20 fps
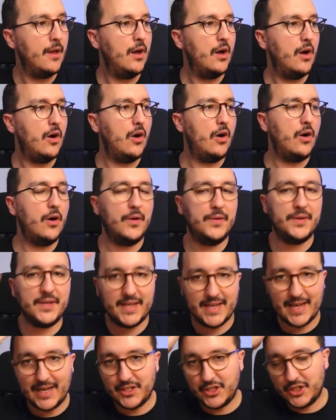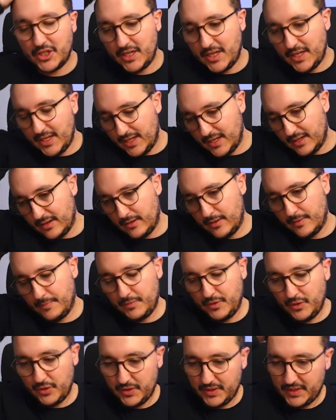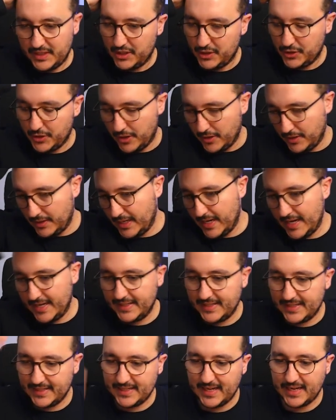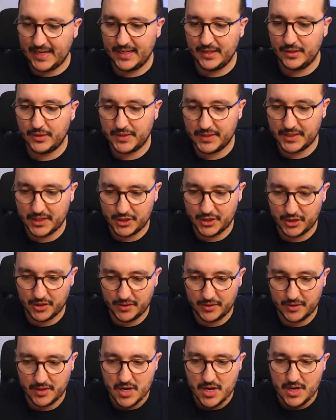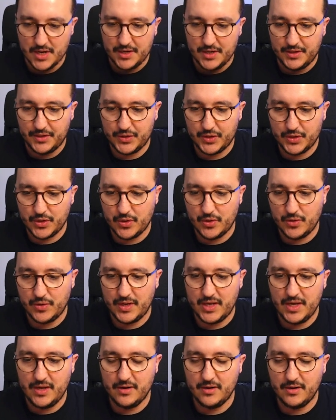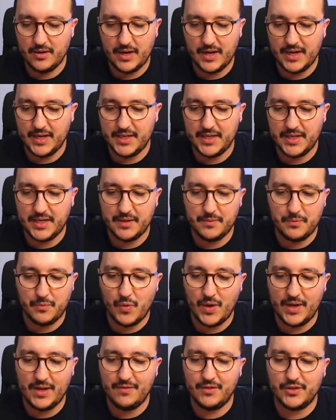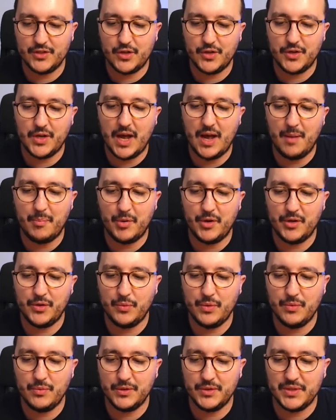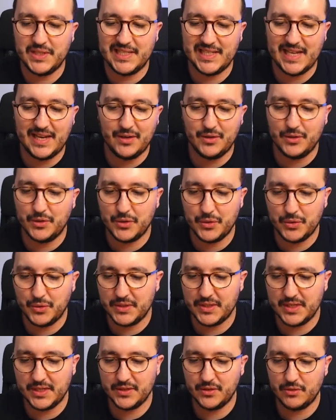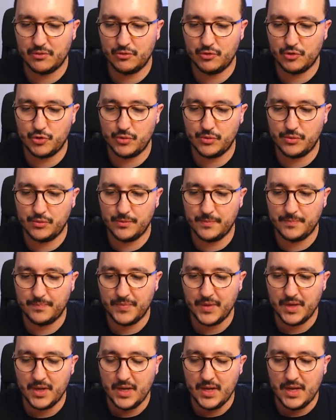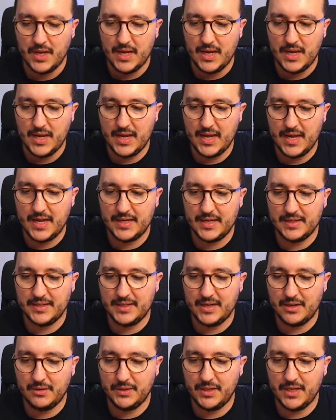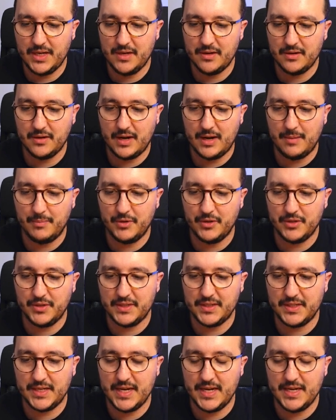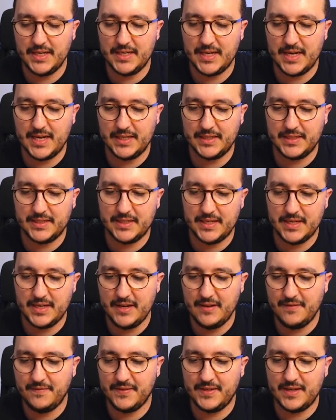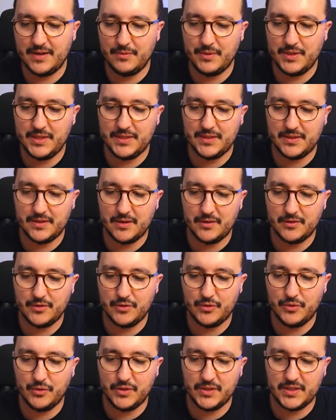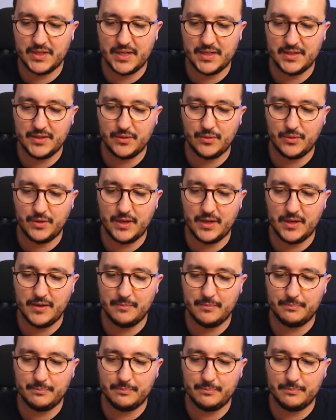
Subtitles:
on catching the session and setting the session. So here, whatever's gonna happen, we wanna set the success on true. And down here, I'm gonna say that if there is success, okay,